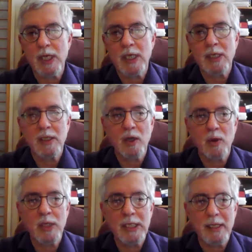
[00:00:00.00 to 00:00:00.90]
we,
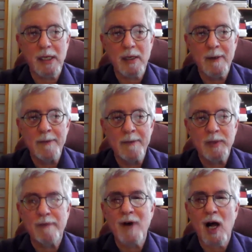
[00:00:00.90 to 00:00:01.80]
need to
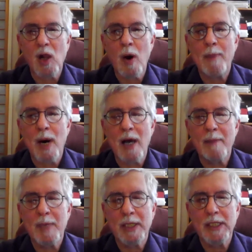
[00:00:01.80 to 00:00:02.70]
follow up
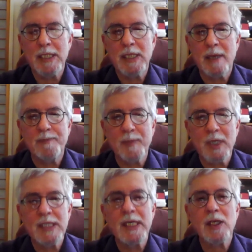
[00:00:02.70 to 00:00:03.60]
on. But these
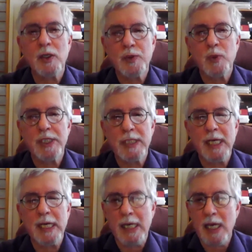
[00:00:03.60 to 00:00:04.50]
signals we're
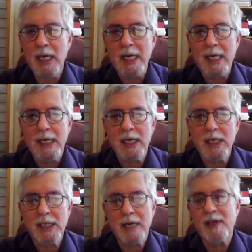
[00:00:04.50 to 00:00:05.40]
seeing
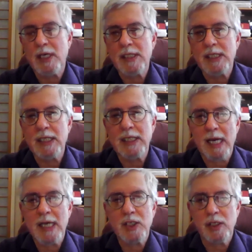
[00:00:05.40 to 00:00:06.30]
is giving us
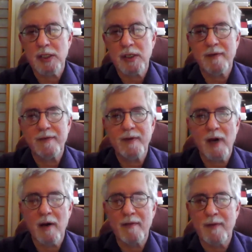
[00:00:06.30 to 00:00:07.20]
indications of
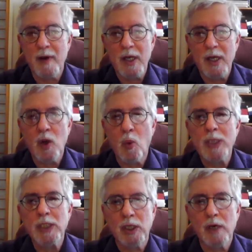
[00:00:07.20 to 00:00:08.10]

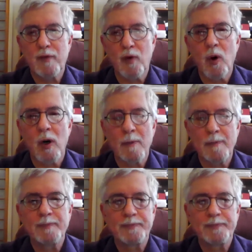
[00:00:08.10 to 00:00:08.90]
what to look for.